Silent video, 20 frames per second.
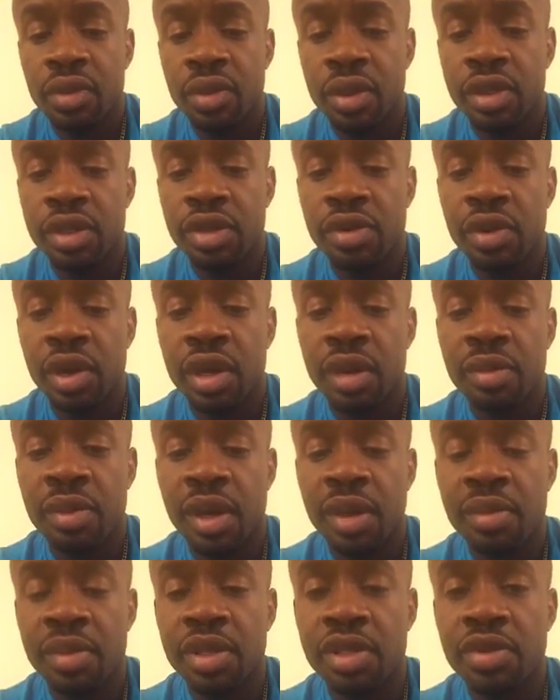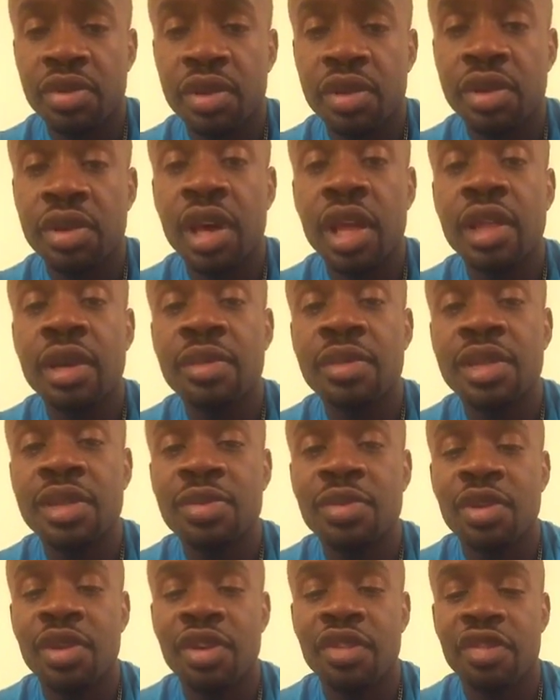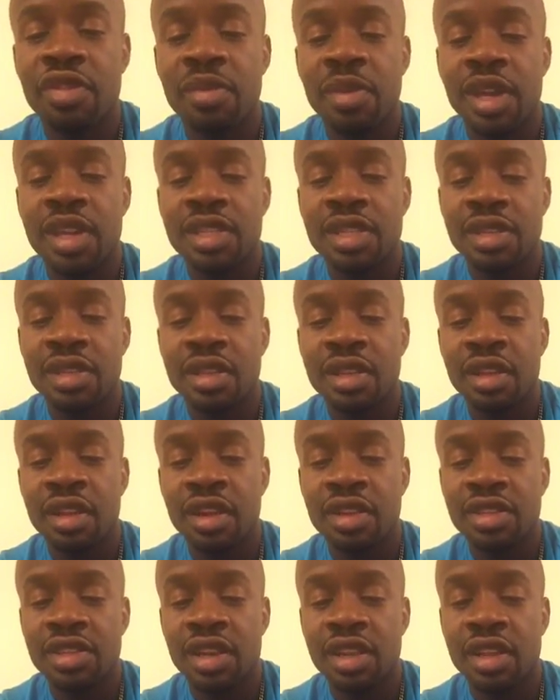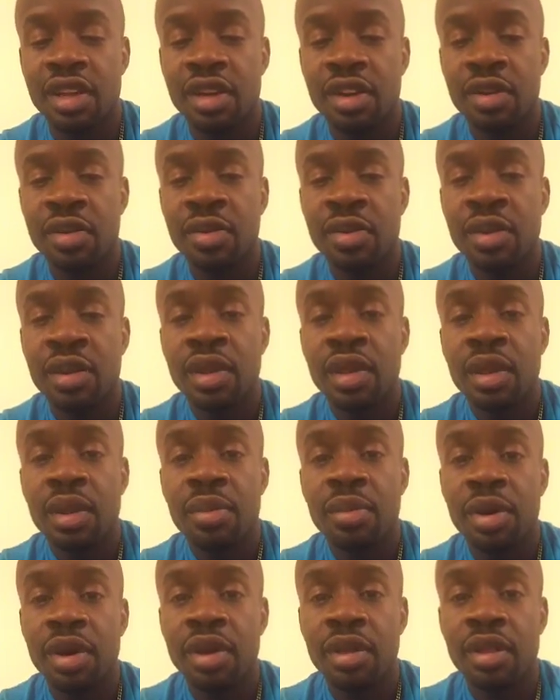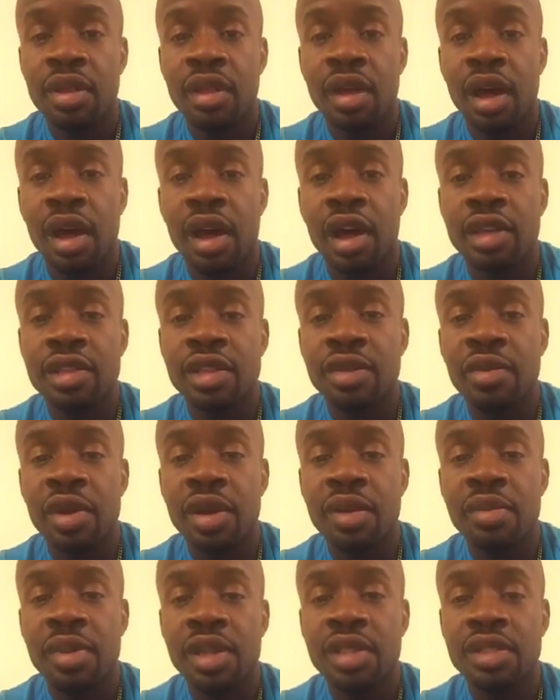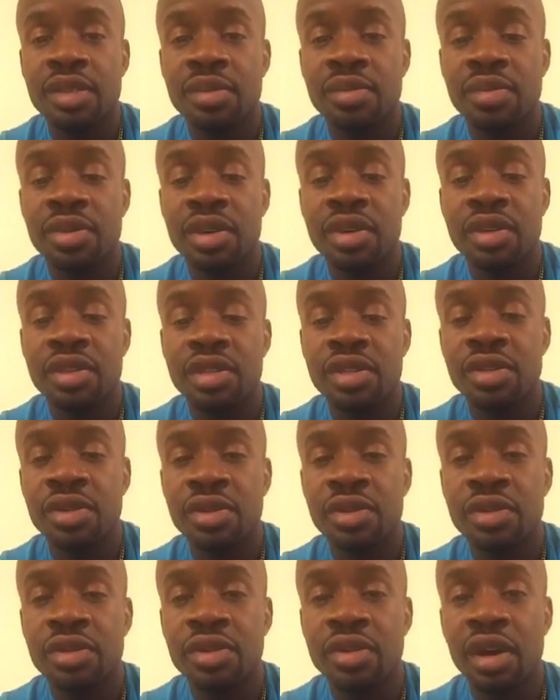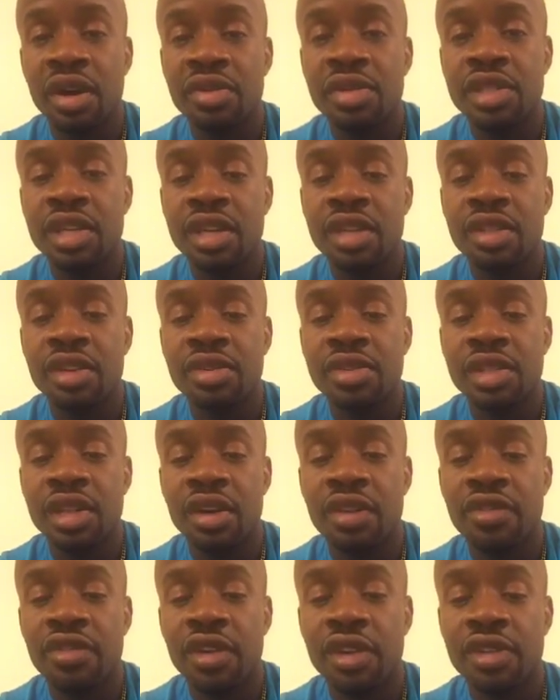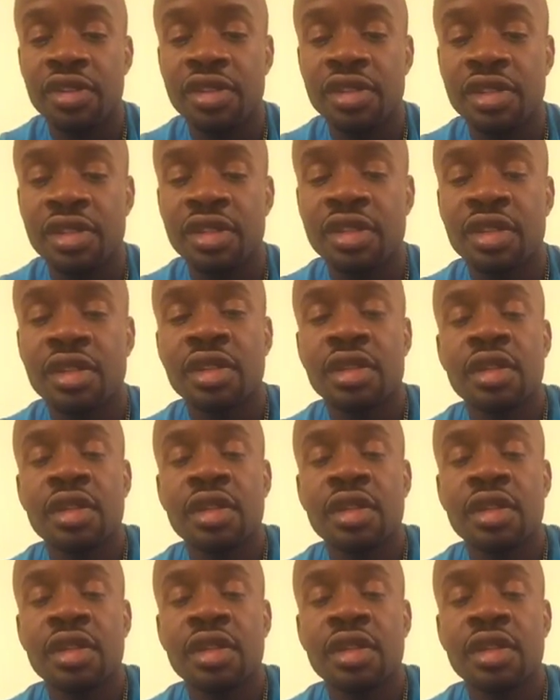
What do you recommend me doing? You got to give me some more information, and I'll try to help. But I did recommend some books, so I would check those out first.